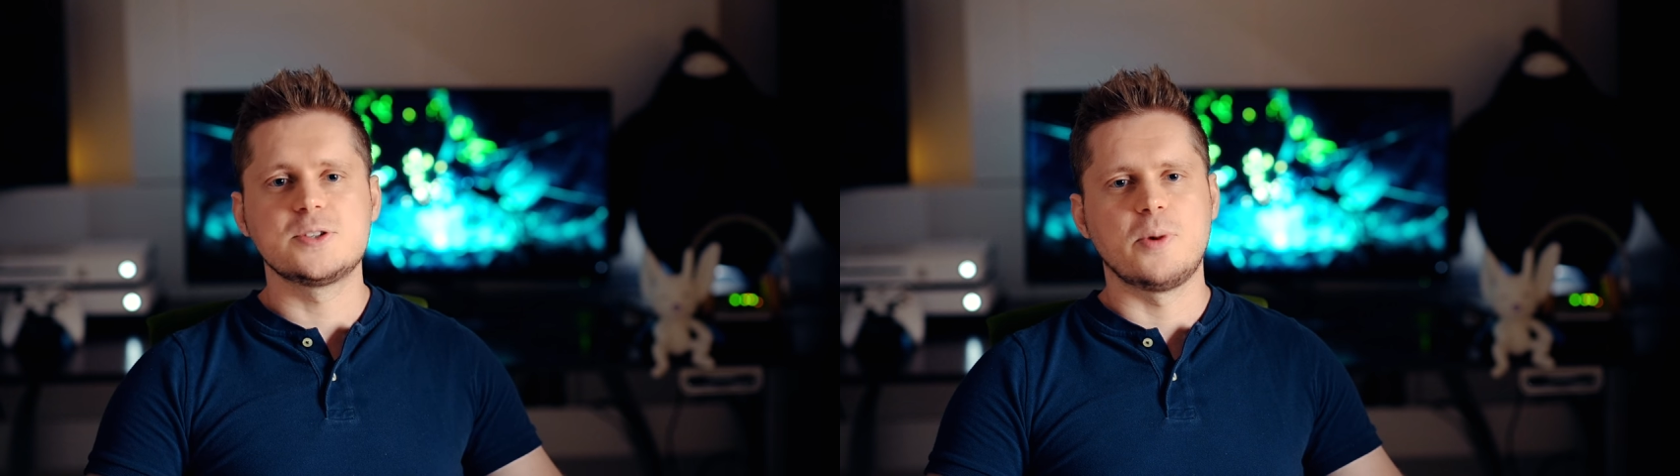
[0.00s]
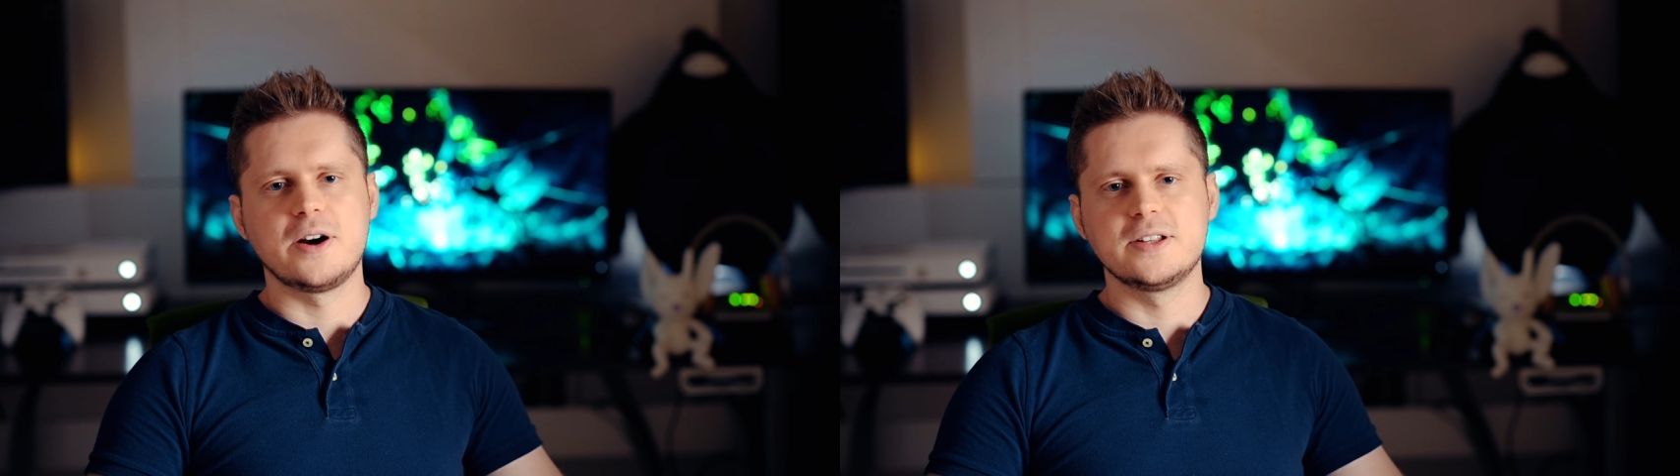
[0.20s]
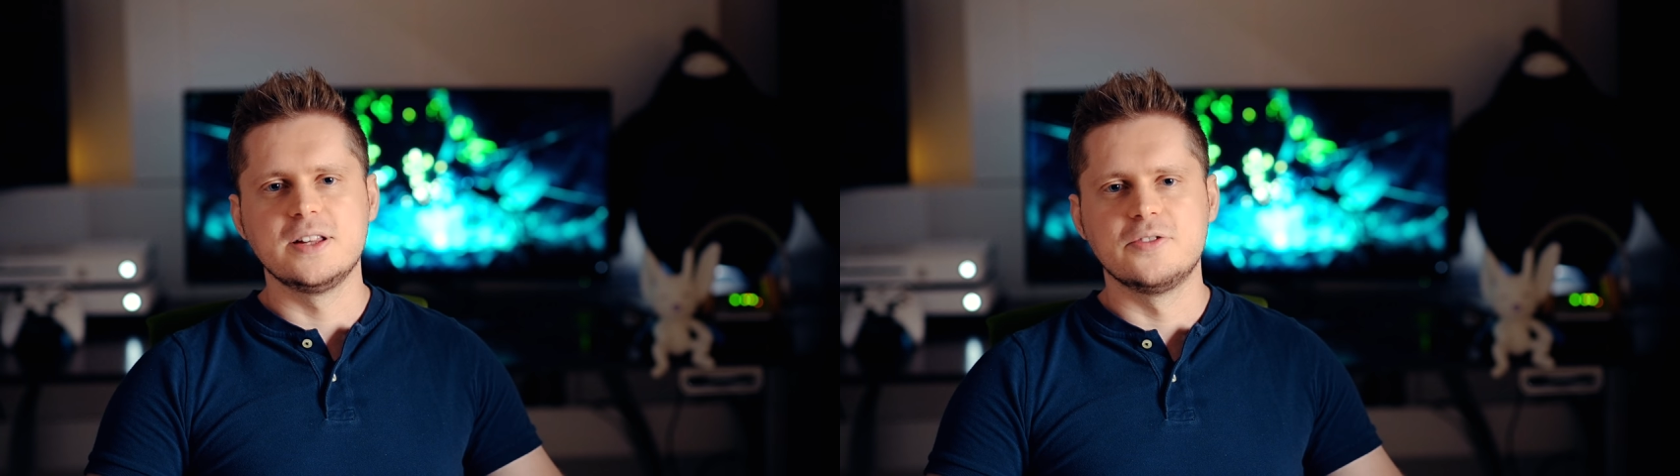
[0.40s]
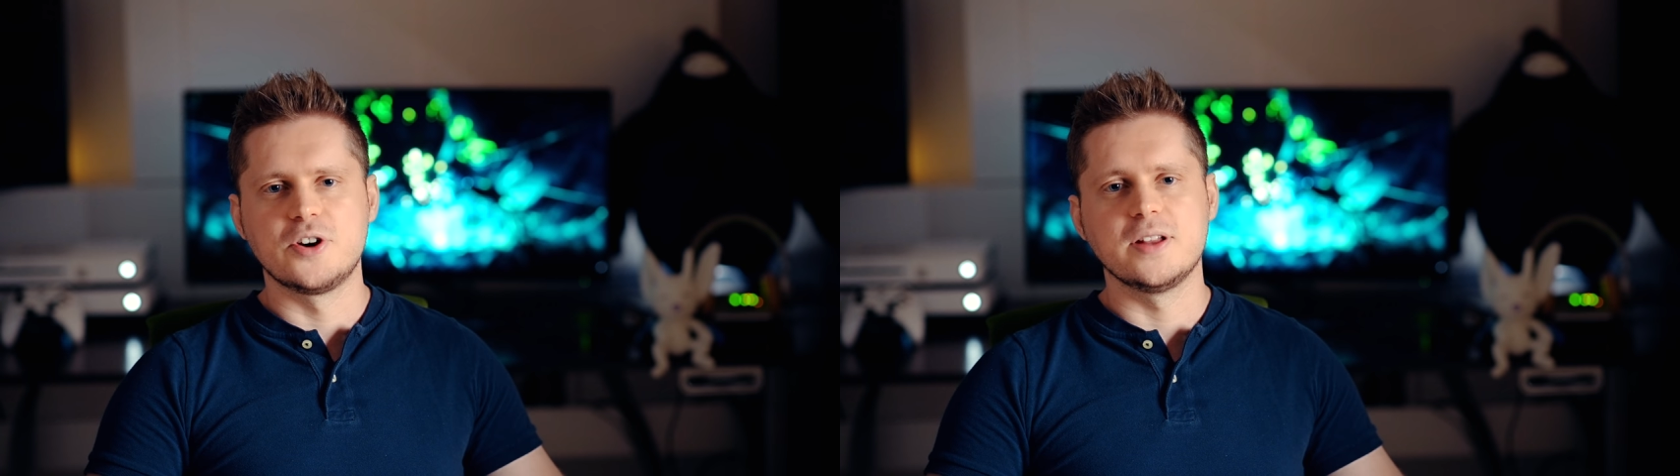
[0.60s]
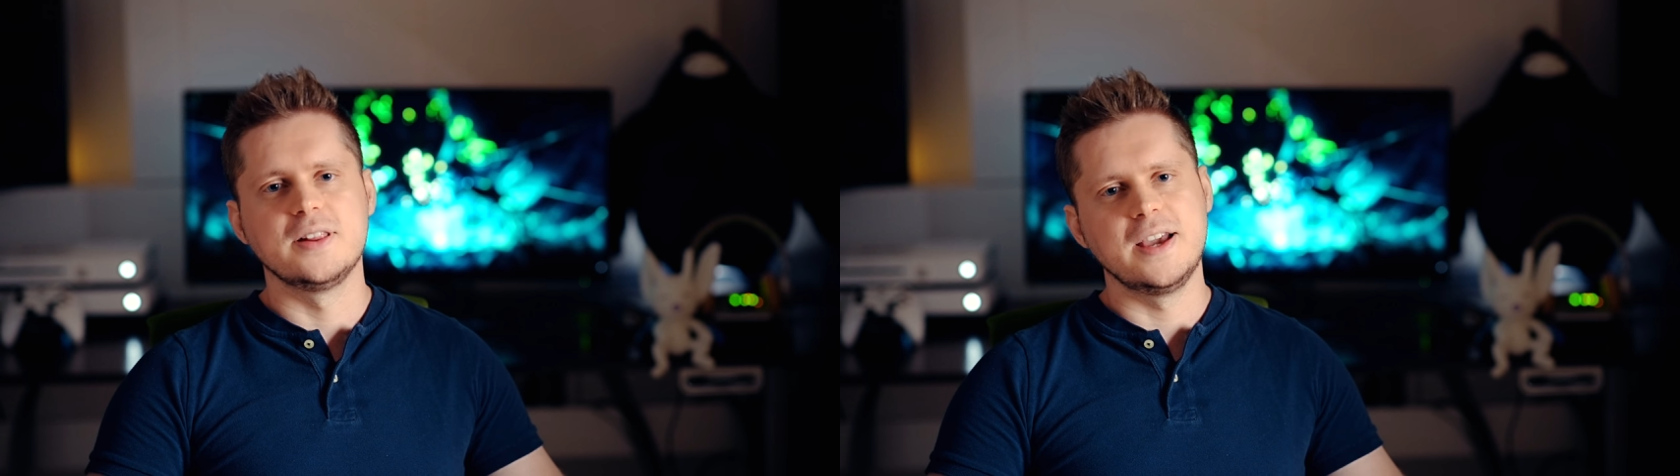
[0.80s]
Smart
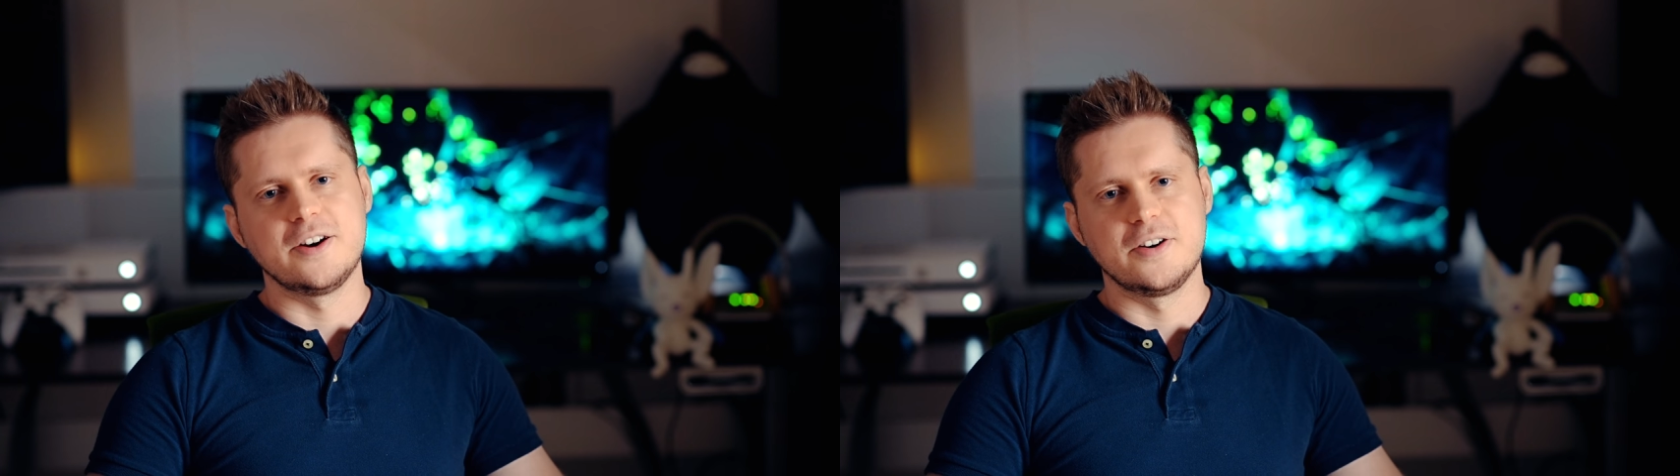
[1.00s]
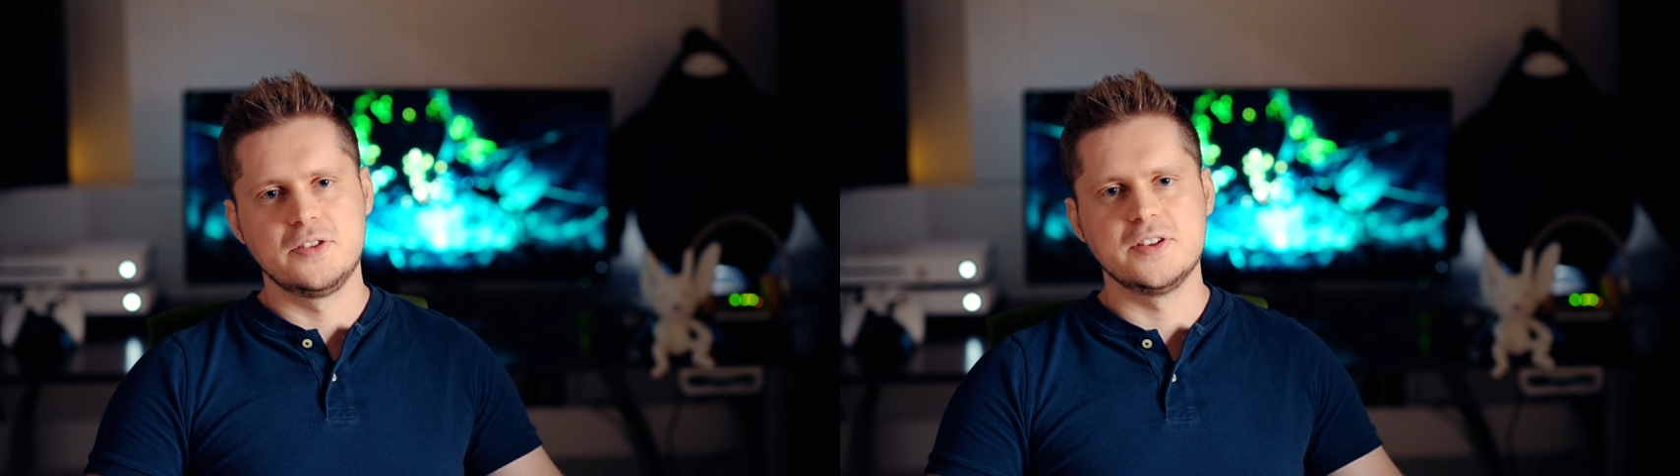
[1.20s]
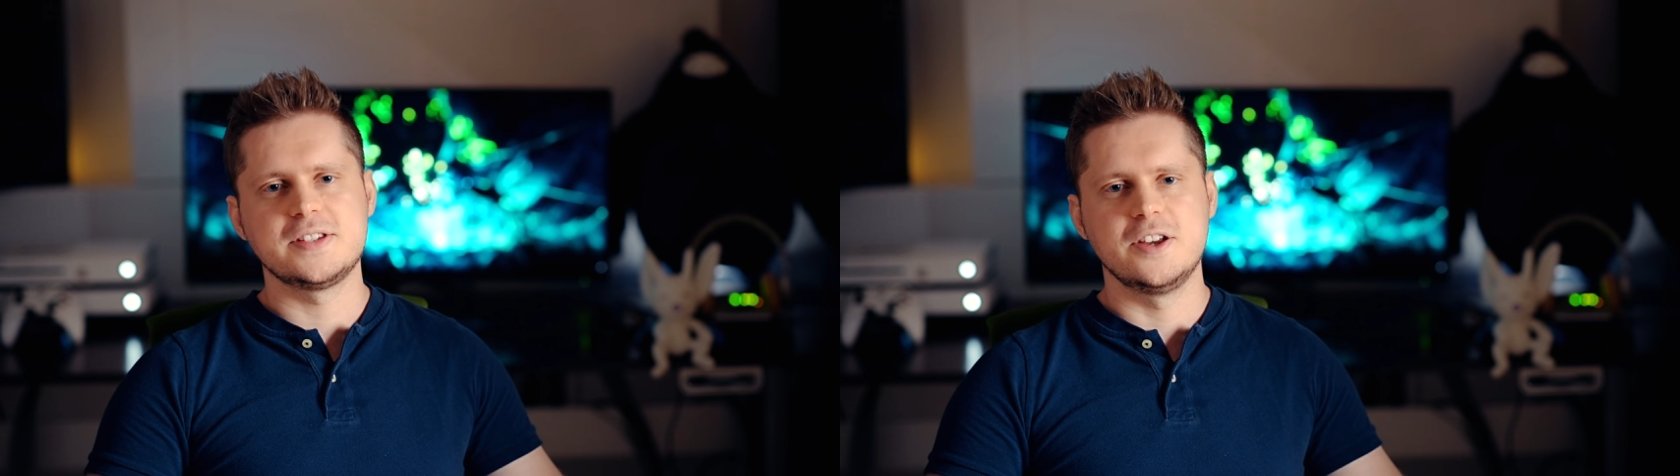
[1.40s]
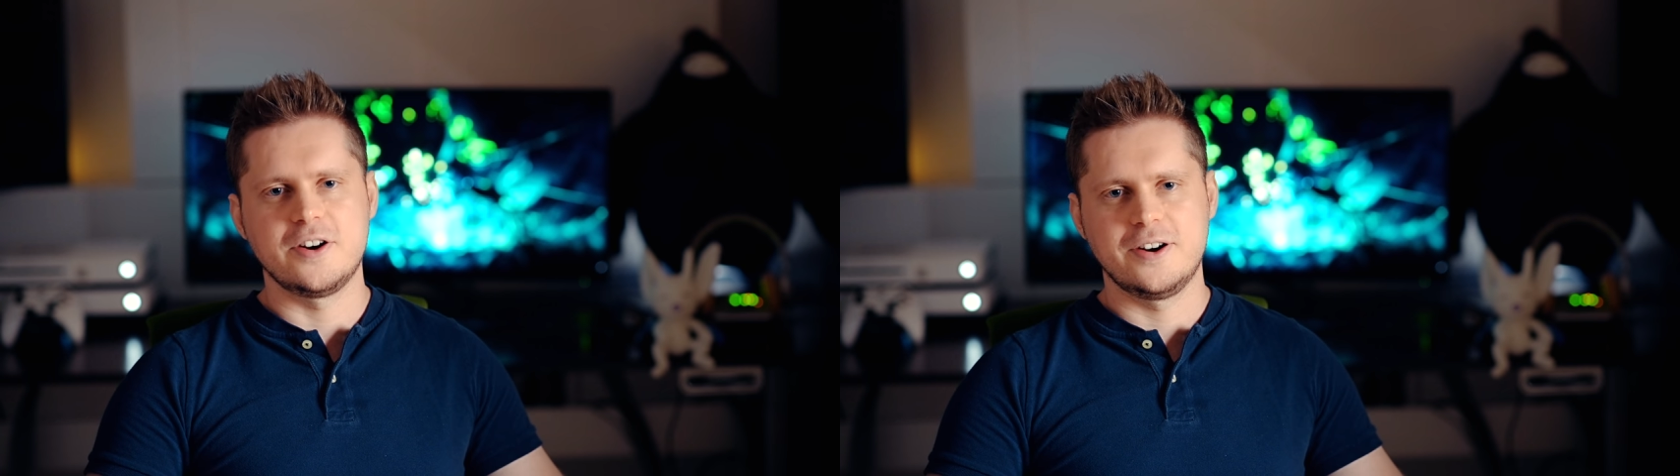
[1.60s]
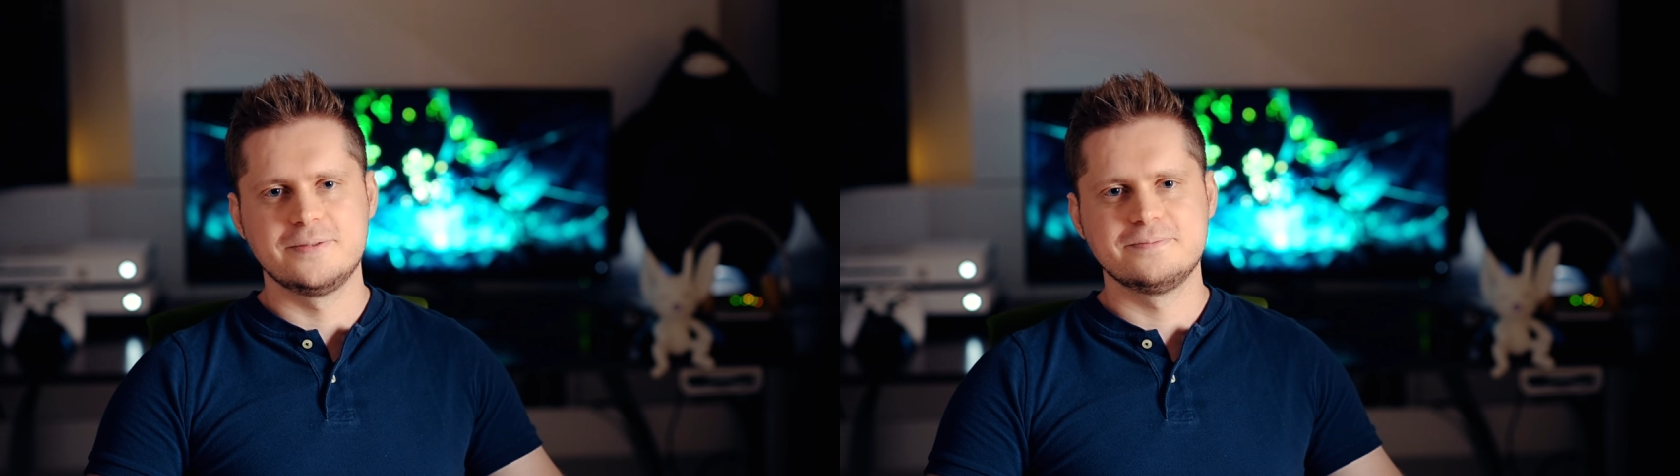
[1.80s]
Delivery later this
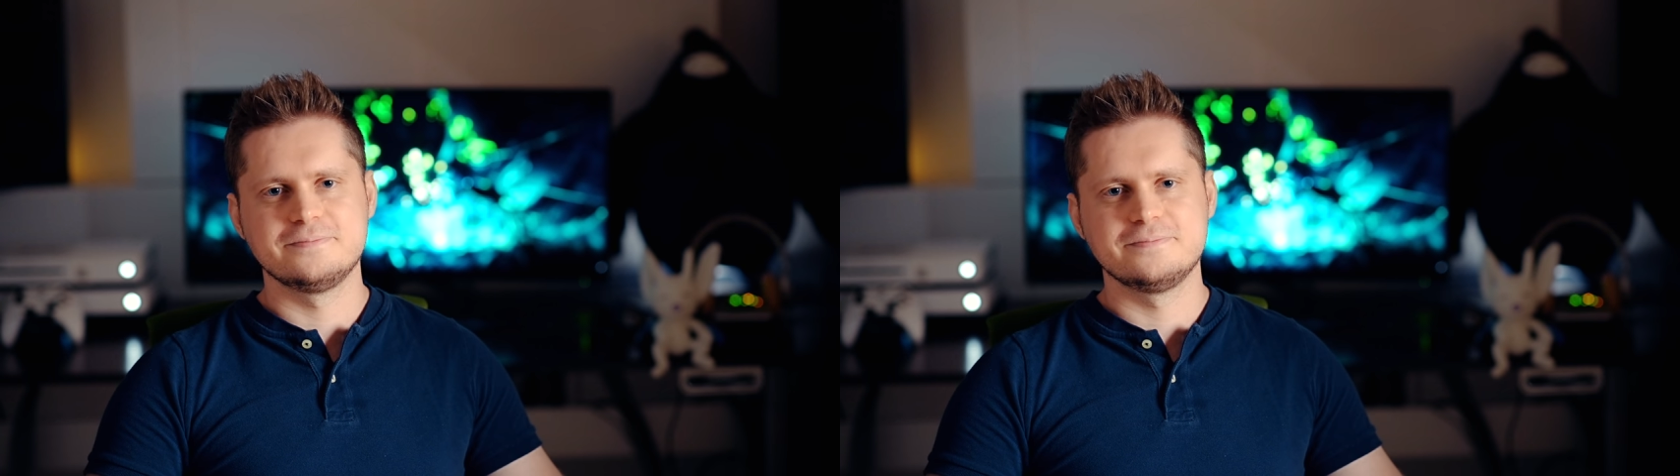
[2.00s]
year.